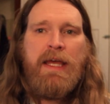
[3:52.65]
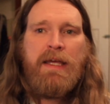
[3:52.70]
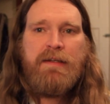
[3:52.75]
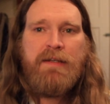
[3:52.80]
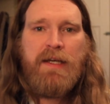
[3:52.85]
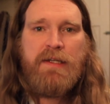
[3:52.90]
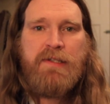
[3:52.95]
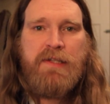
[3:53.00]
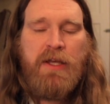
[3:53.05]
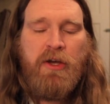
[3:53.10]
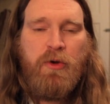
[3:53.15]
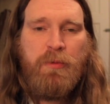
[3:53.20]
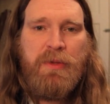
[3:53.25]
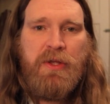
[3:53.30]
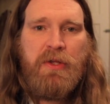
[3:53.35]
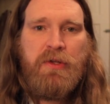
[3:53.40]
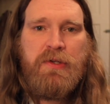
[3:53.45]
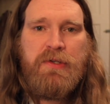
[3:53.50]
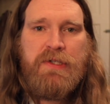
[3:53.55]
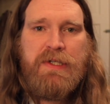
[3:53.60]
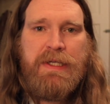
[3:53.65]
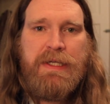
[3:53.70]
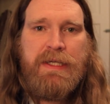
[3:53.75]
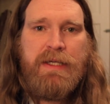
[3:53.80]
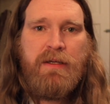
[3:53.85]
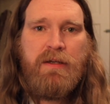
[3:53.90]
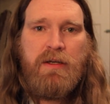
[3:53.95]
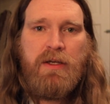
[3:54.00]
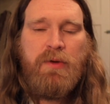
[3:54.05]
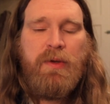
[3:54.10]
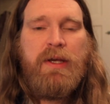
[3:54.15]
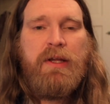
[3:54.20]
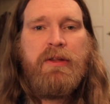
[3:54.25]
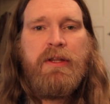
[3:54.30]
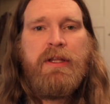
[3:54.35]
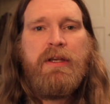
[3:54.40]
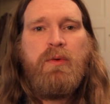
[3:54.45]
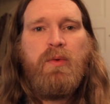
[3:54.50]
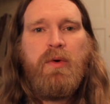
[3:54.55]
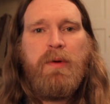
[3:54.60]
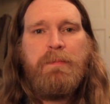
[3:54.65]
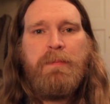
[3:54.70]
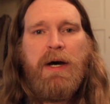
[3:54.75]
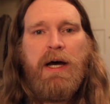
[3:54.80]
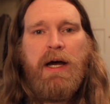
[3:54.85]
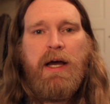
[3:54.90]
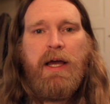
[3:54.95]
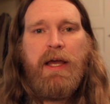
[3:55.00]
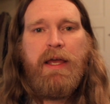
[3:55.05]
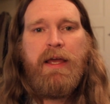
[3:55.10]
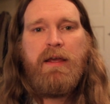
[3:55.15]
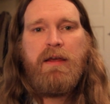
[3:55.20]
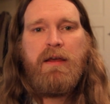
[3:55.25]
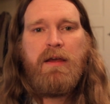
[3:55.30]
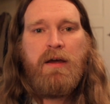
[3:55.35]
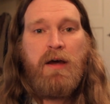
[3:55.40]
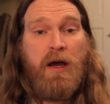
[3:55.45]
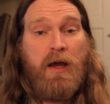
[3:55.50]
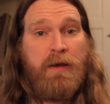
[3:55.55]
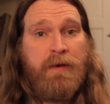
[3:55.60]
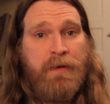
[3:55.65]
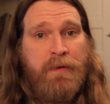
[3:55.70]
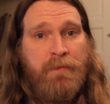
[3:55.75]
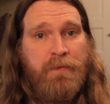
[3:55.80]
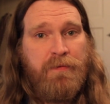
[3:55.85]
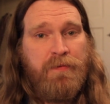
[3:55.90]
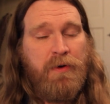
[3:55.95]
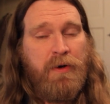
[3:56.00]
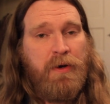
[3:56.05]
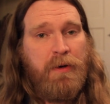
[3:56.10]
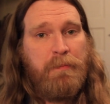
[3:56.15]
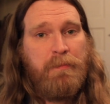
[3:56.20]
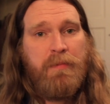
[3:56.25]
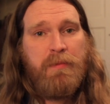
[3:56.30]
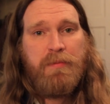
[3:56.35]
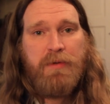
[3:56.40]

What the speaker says: textile mills in New England would buy cotton from